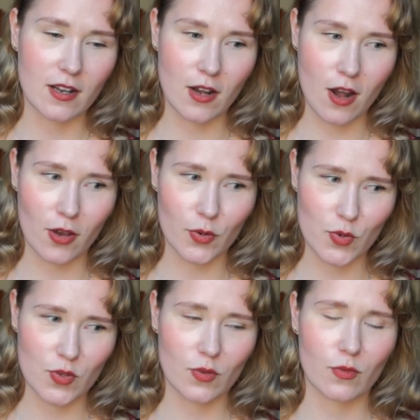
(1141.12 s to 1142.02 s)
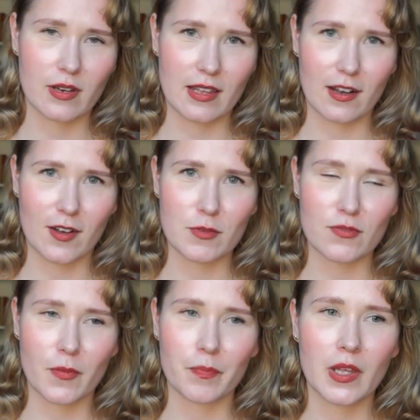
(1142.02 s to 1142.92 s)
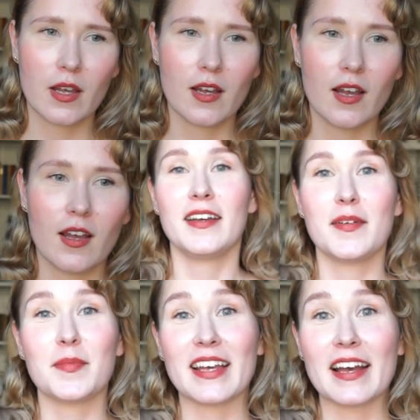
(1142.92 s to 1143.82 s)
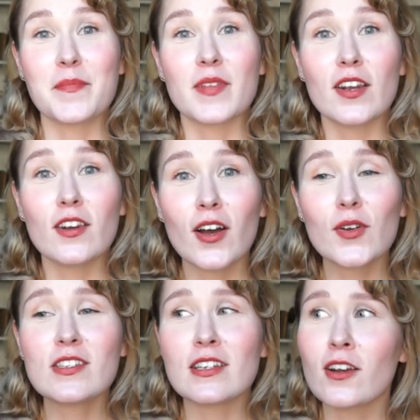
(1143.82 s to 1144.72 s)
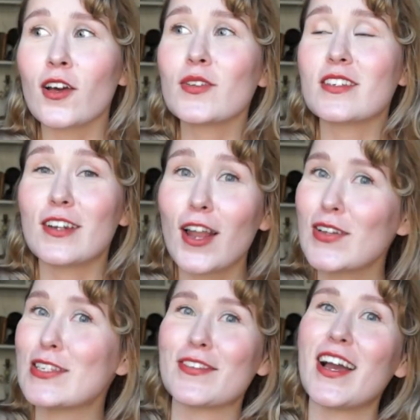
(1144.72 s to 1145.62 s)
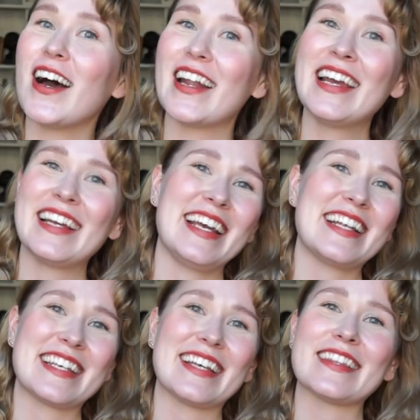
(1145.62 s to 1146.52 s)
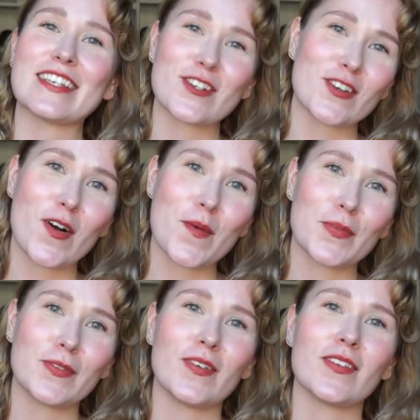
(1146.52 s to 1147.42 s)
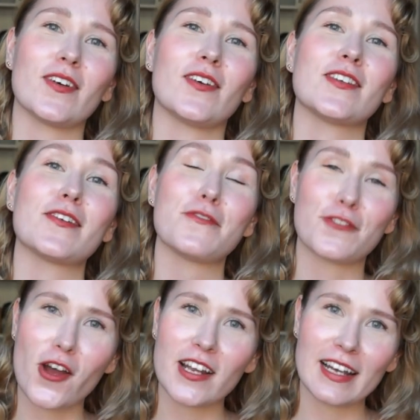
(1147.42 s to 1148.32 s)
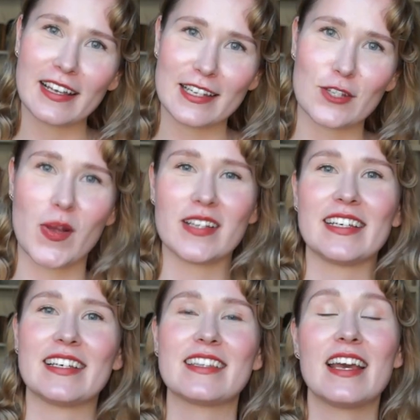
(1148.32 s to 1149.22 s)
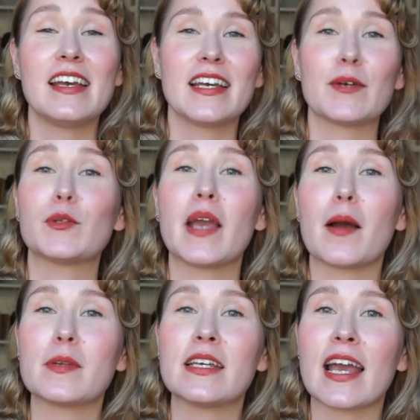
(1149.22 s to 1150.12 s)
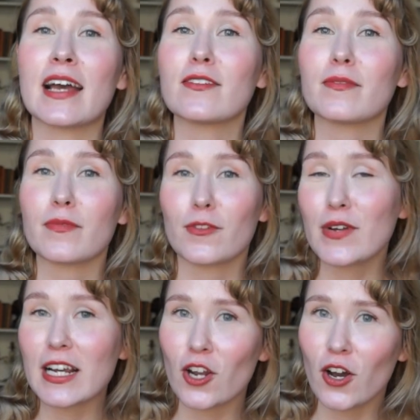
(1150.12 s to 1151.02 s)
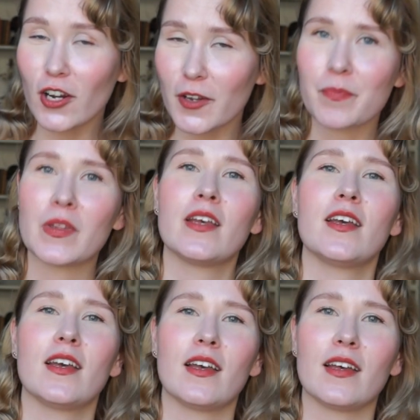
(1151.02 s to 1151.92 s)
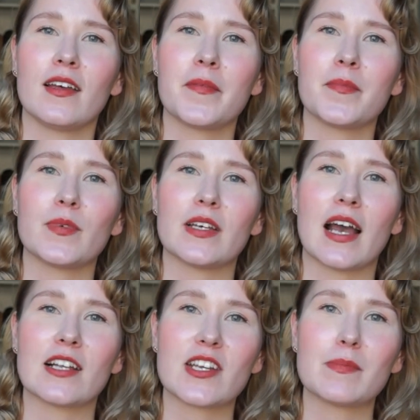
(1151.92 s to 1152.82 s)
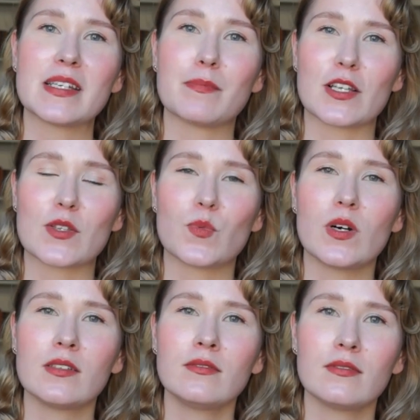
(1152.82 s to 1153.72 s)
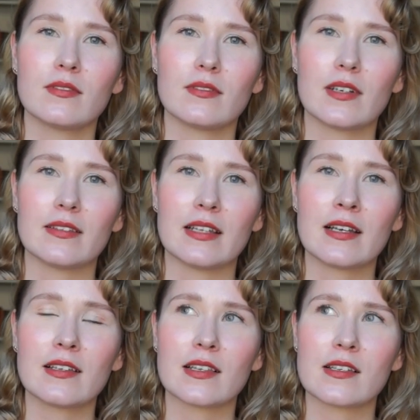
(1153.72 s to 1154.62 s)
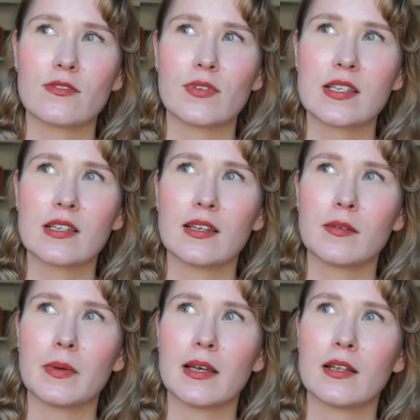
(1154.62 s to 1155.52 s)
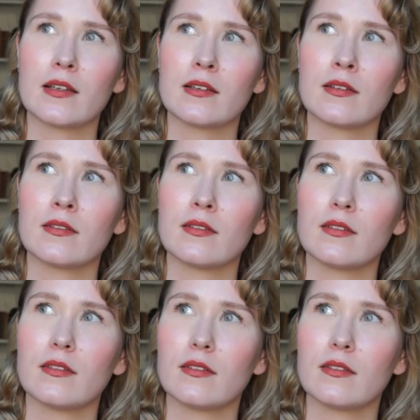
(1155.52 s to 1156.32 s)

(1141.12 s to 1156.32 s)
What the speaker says: loads where that comes from. But yeah, loads and loads and loads of yarn hitting the shop on Friday the 20th. It will be happening at 3 o'clock at GMT plus one. I think there's recently been